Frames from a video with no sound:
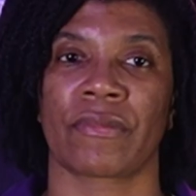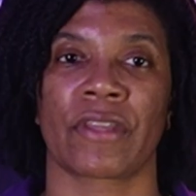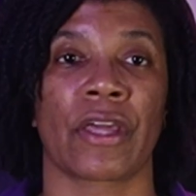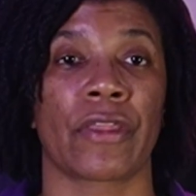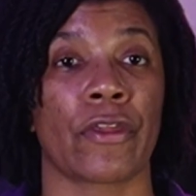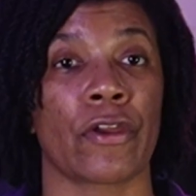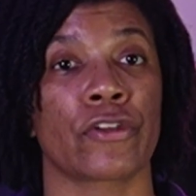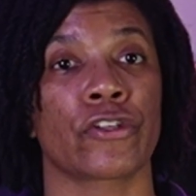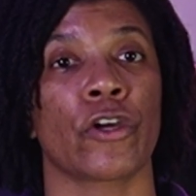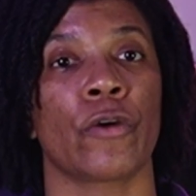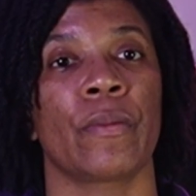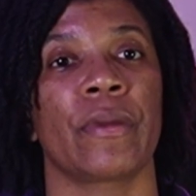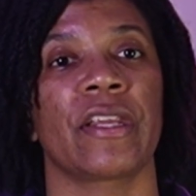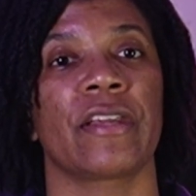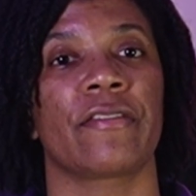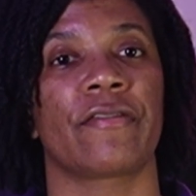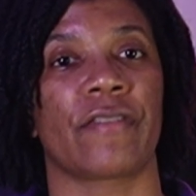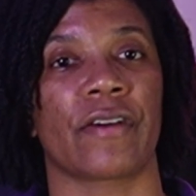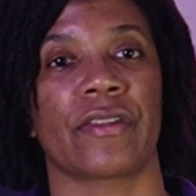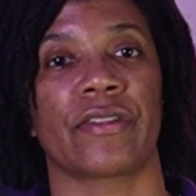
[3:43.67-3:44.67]
There's so many
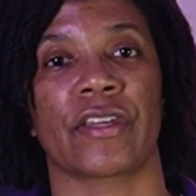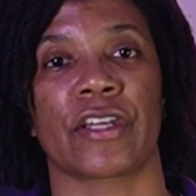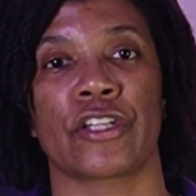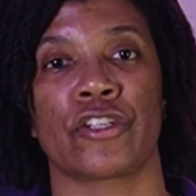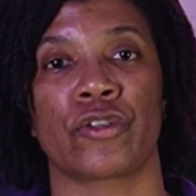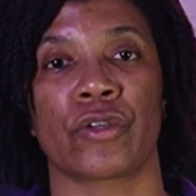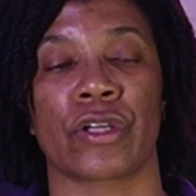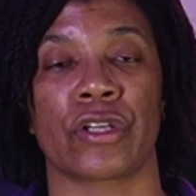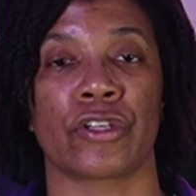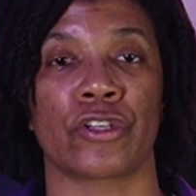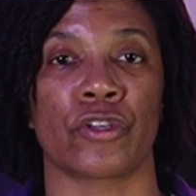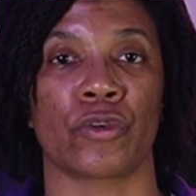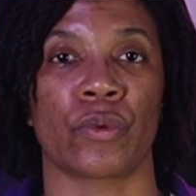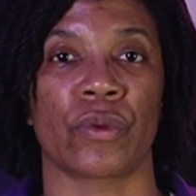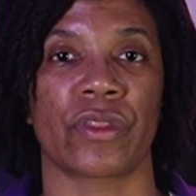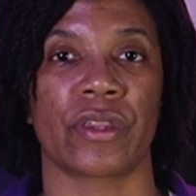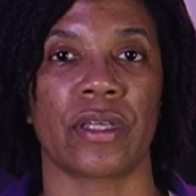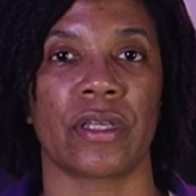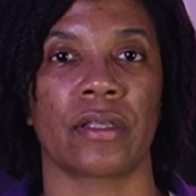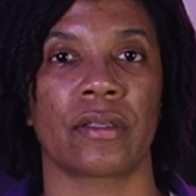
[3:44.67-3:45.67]
fun things you can do
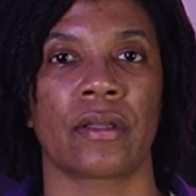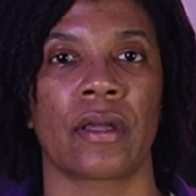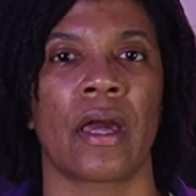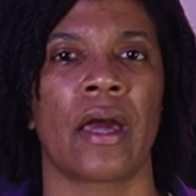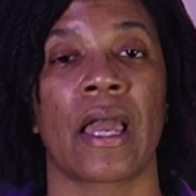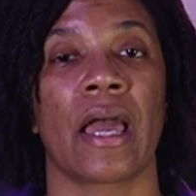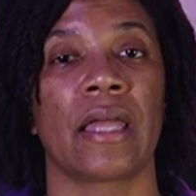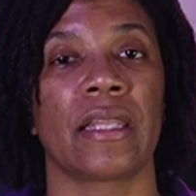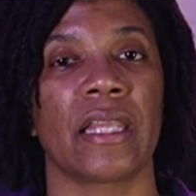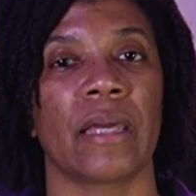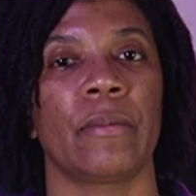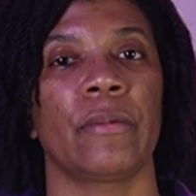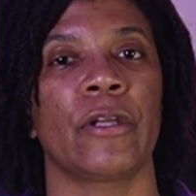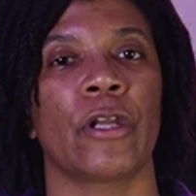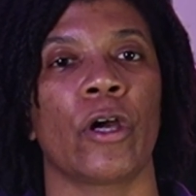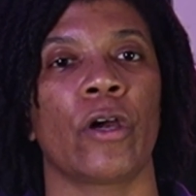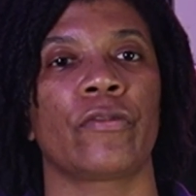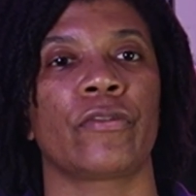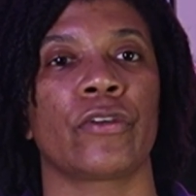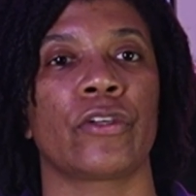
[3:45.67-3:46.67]
with it. Let me
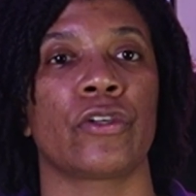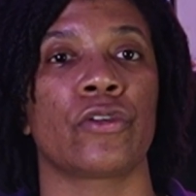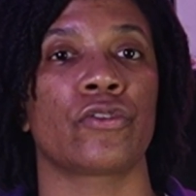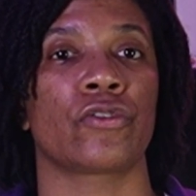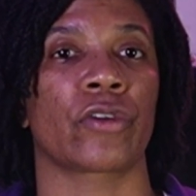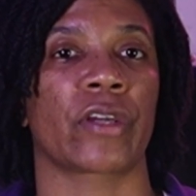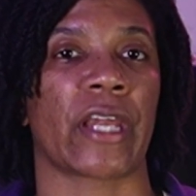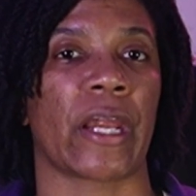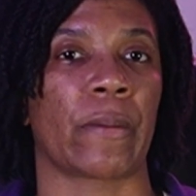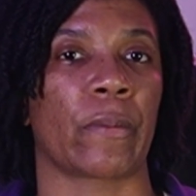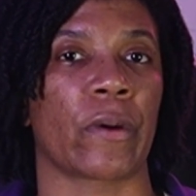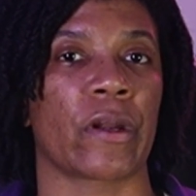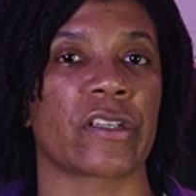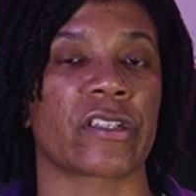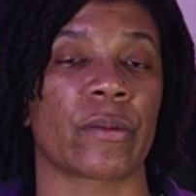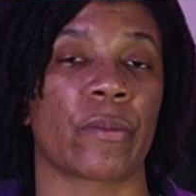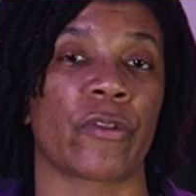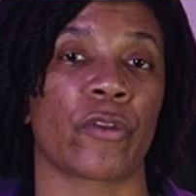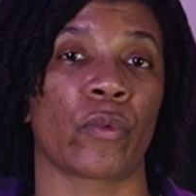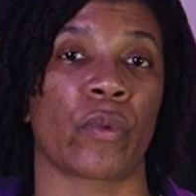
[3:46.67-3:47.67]
know if you use your camera in
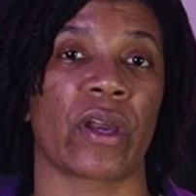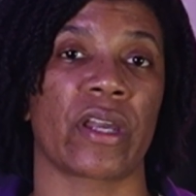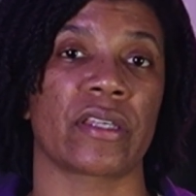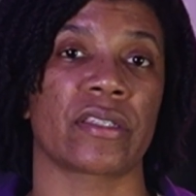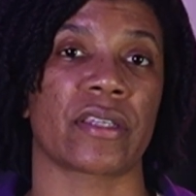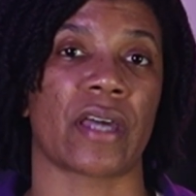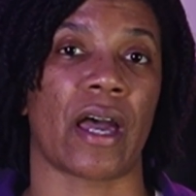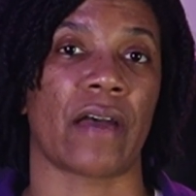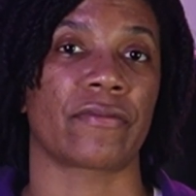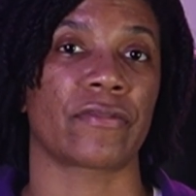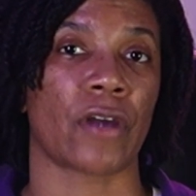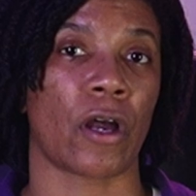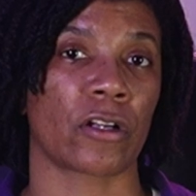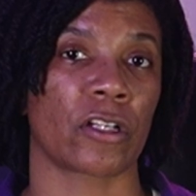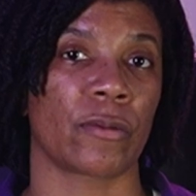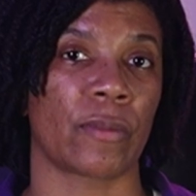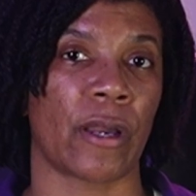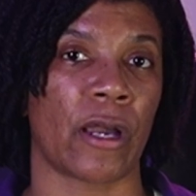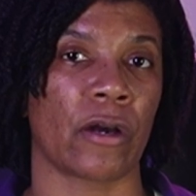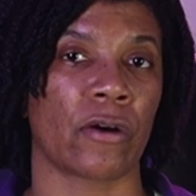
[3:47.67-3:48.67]
some of the ways I've talked
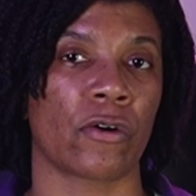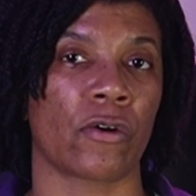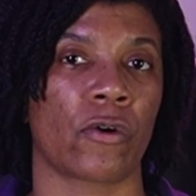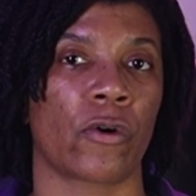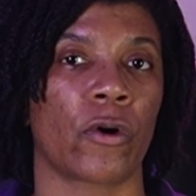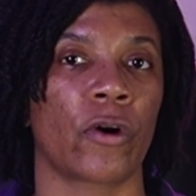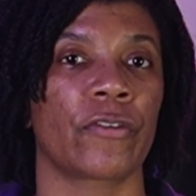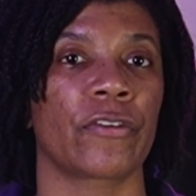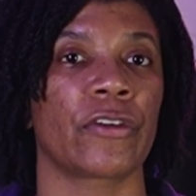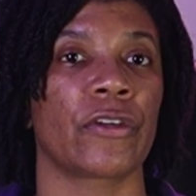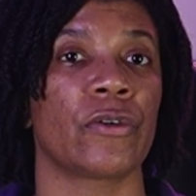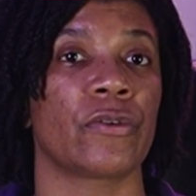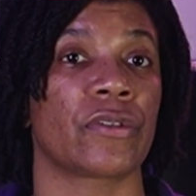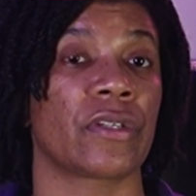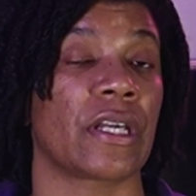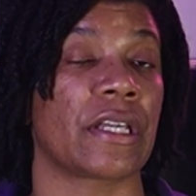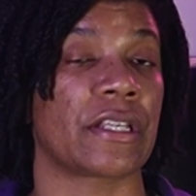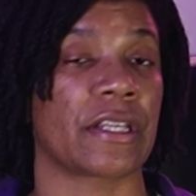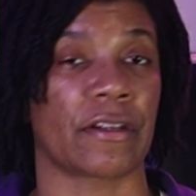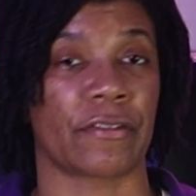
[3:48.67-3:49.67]
about, or if you use
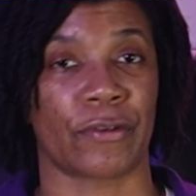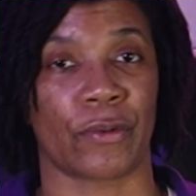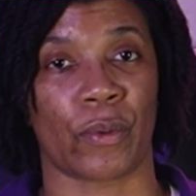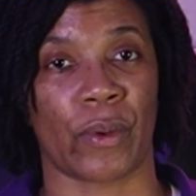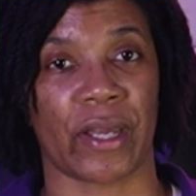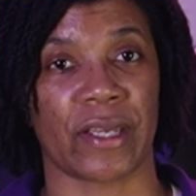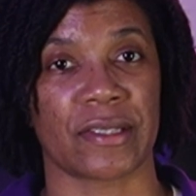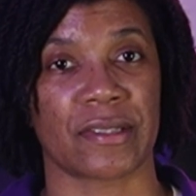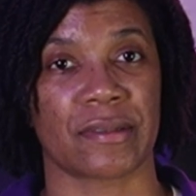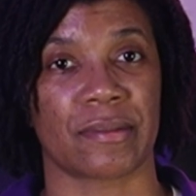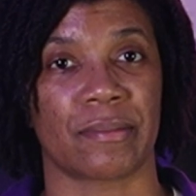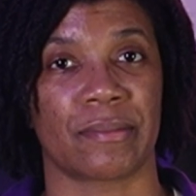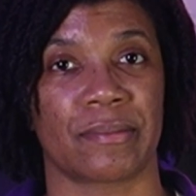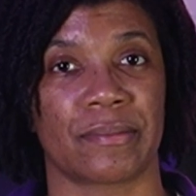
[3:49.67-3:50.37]
it in different ways.